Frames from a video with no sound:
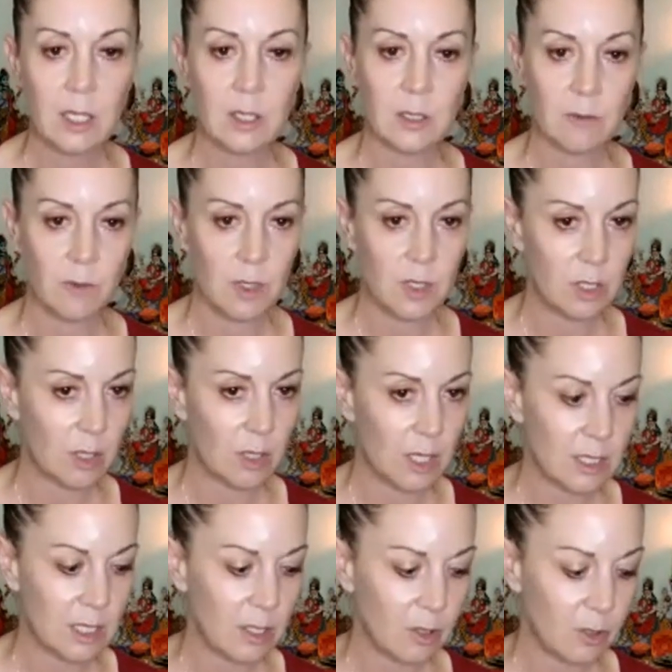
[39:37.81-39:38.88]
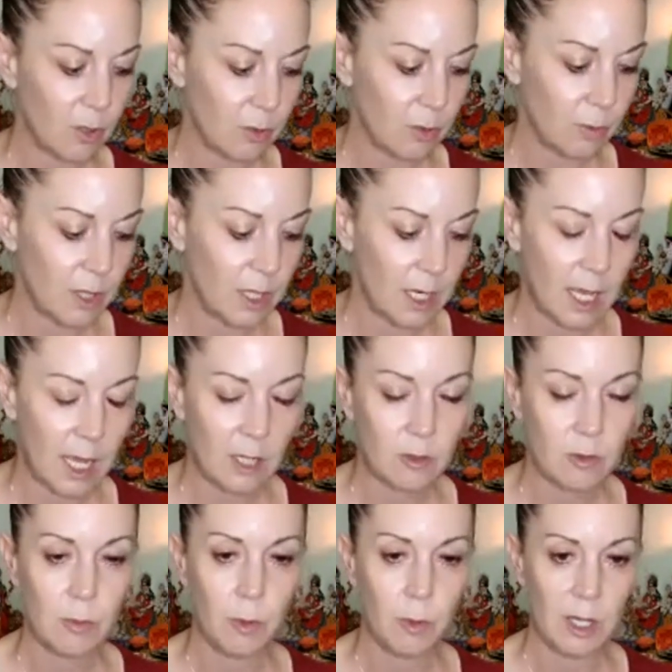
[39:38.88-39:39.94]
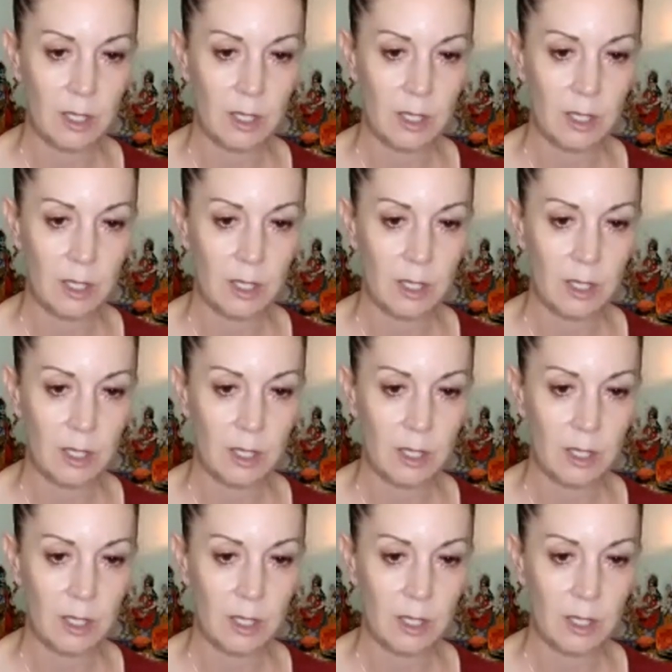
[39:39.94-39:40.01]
Just visualizing along with the natural